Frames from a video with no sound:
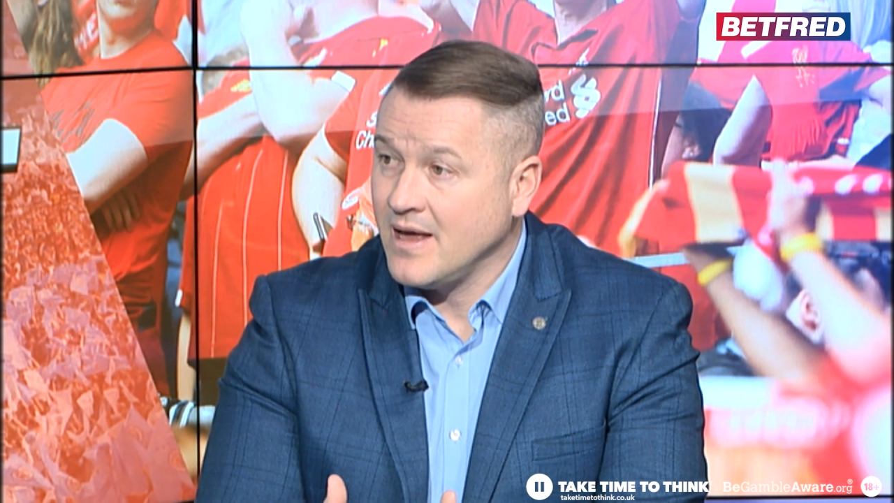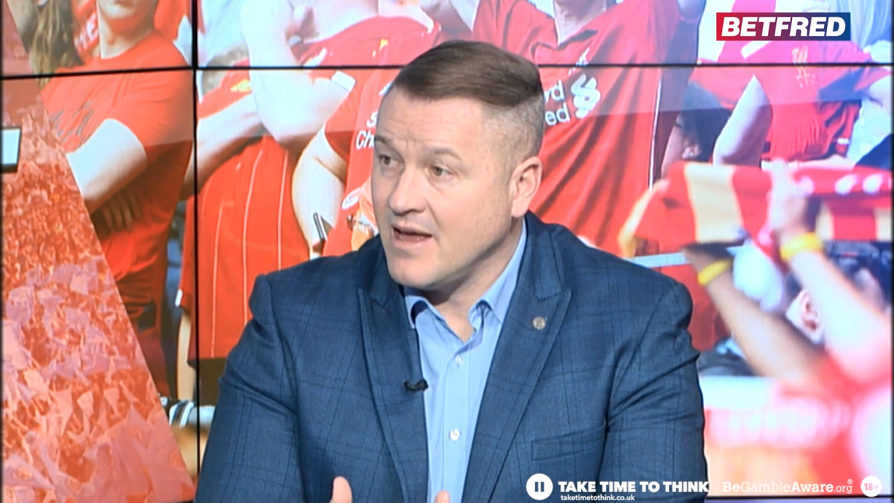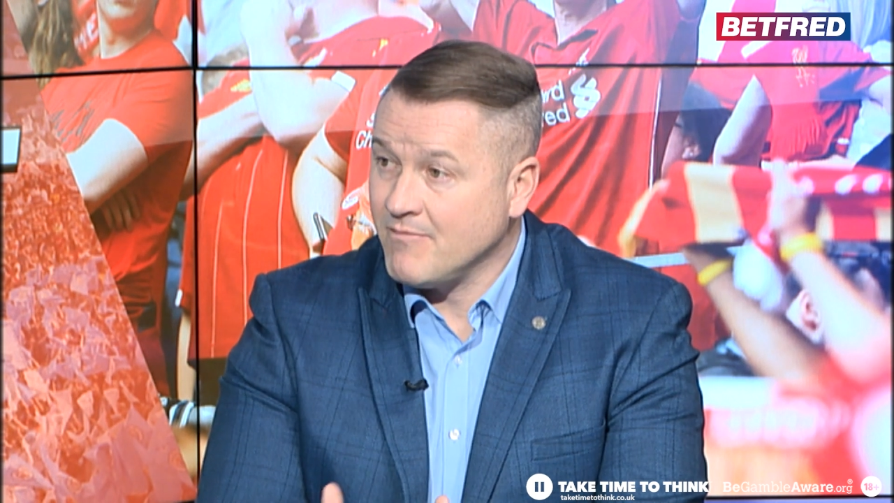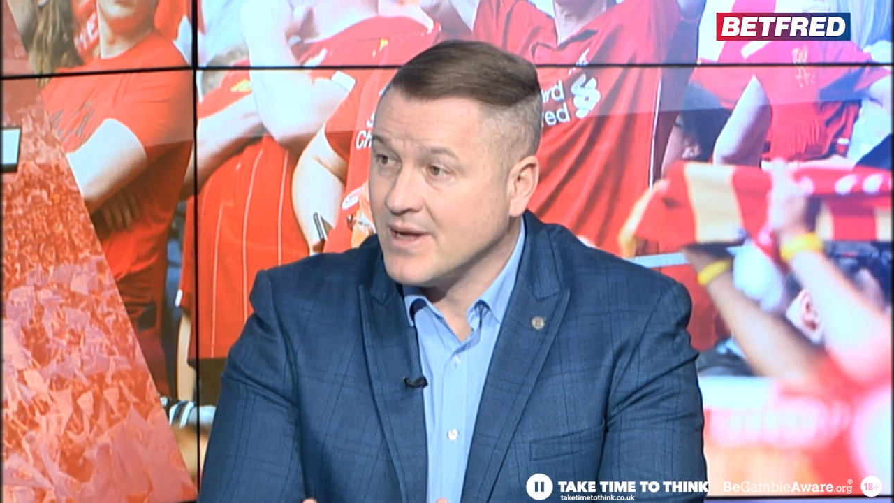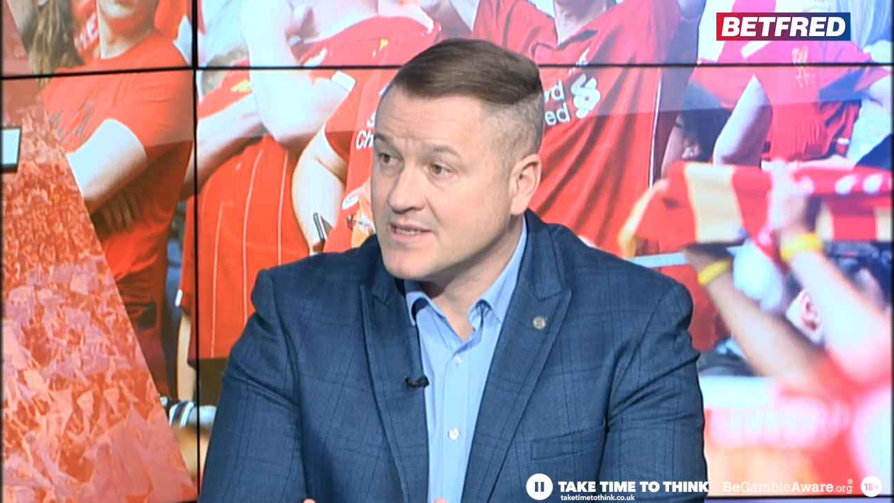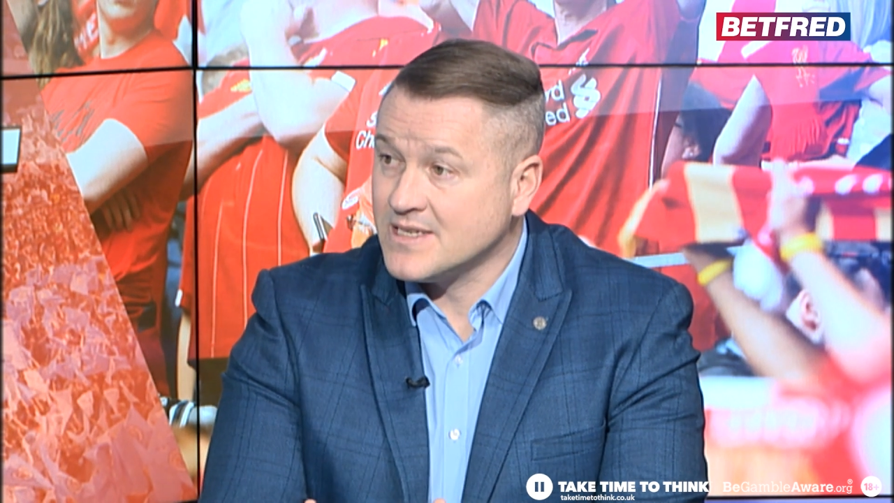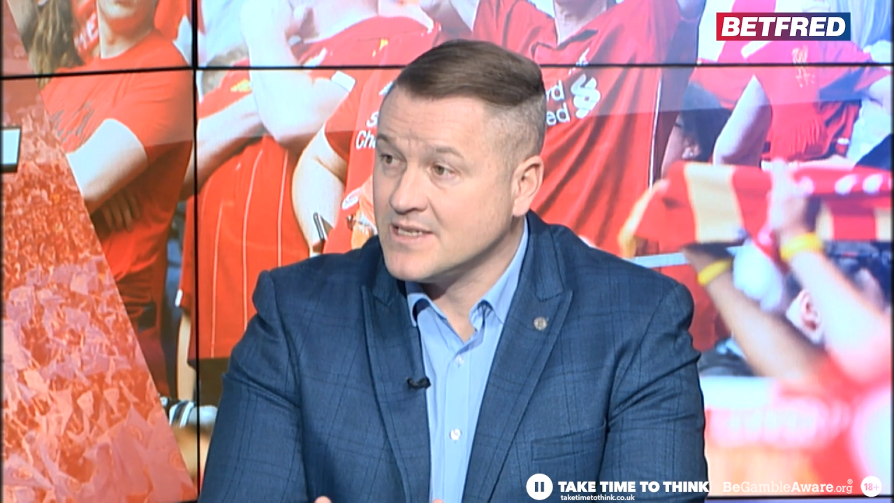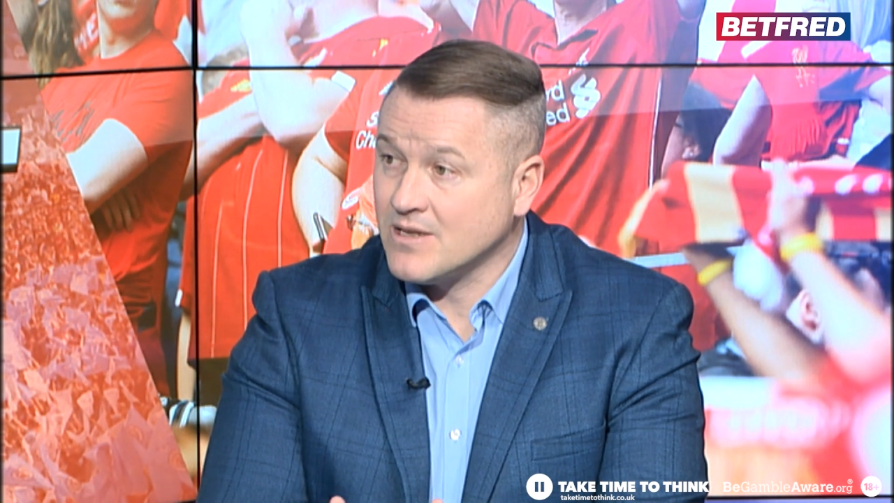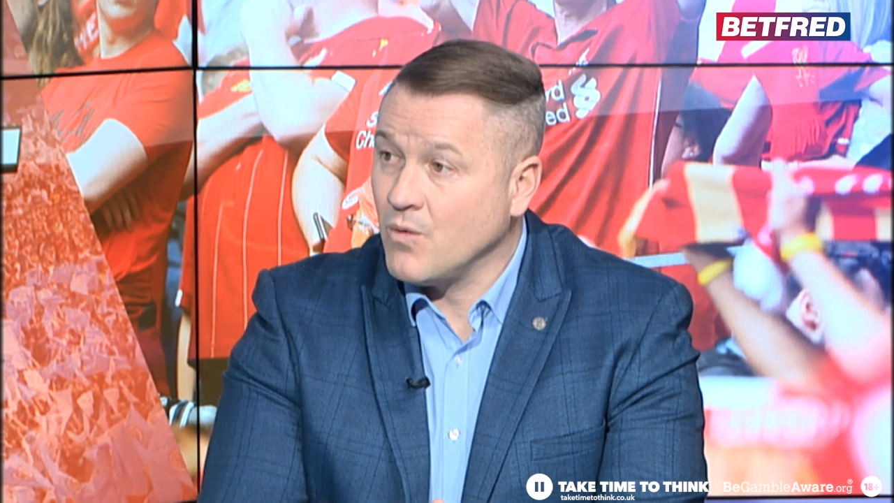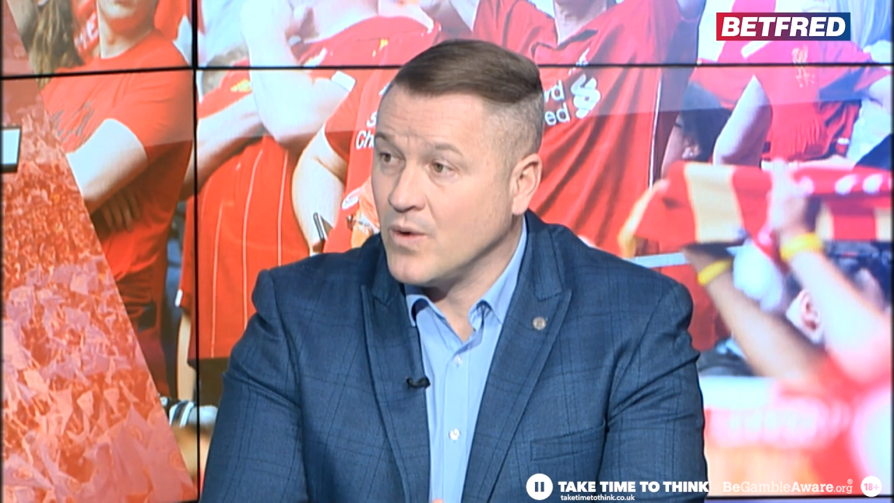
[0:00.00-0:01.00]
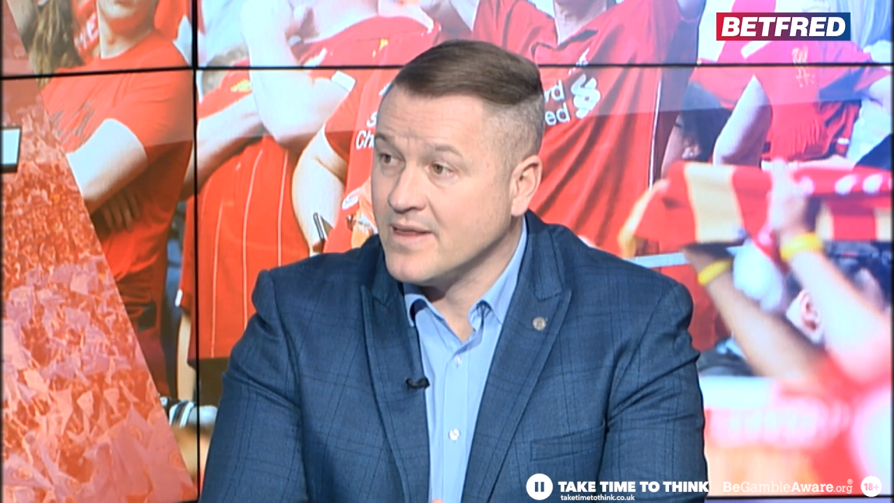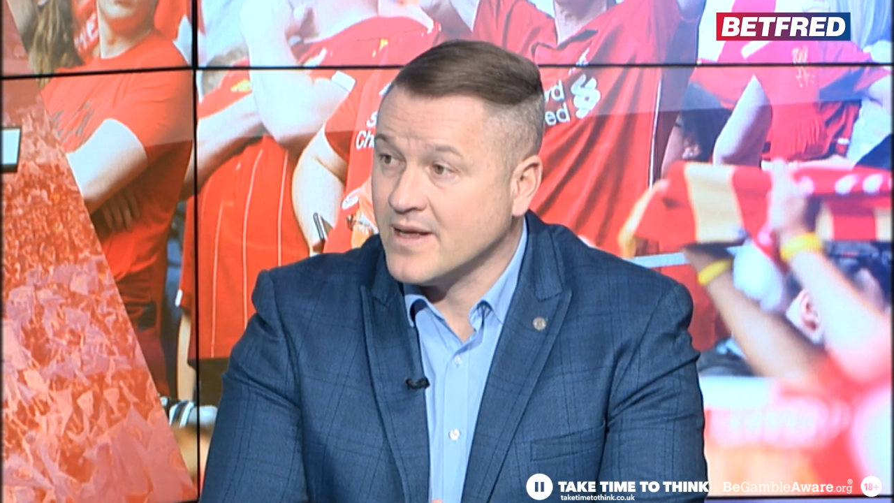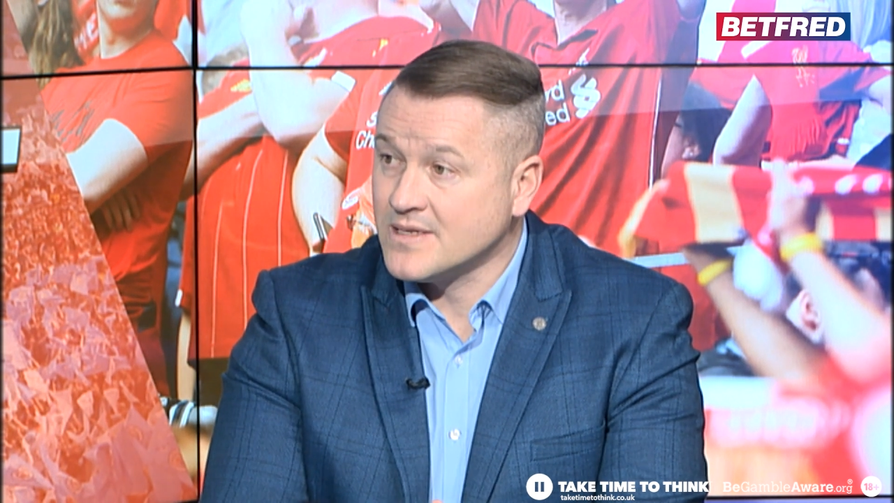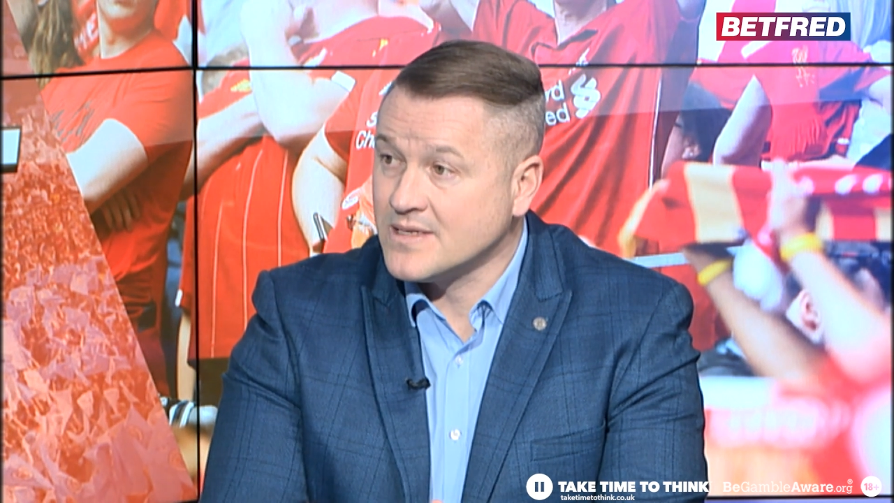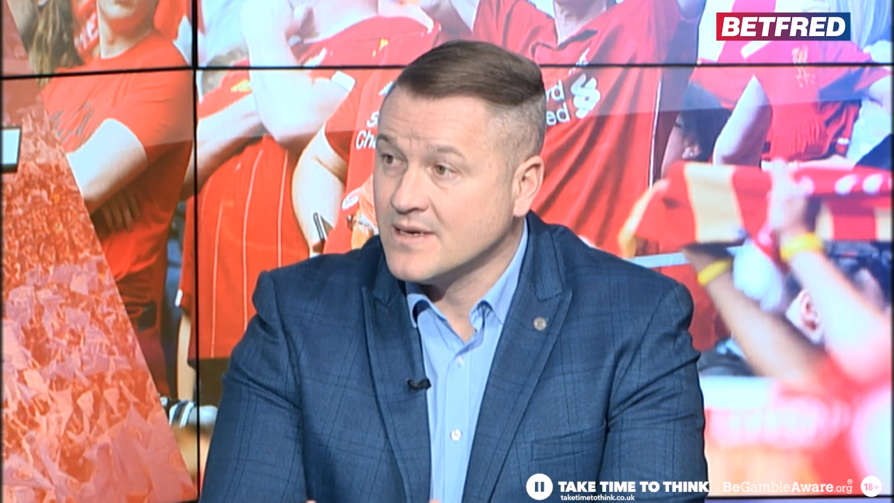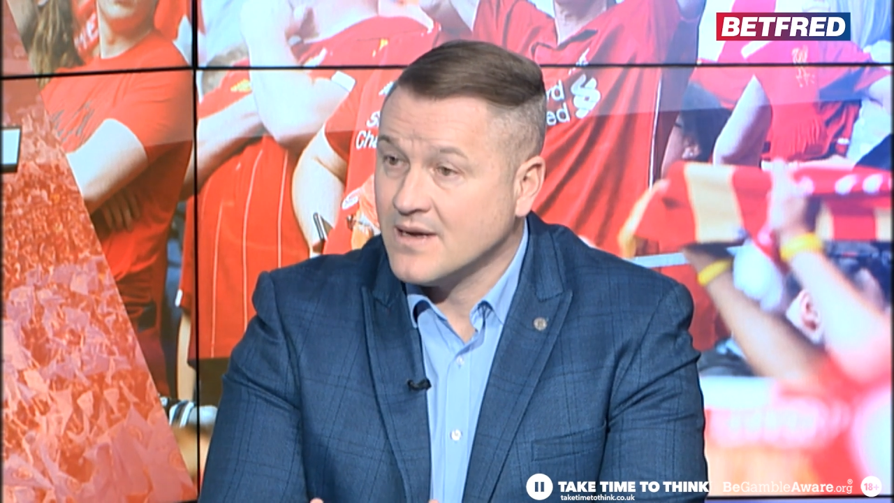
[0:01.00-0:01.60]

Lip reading: if Man City don't win this,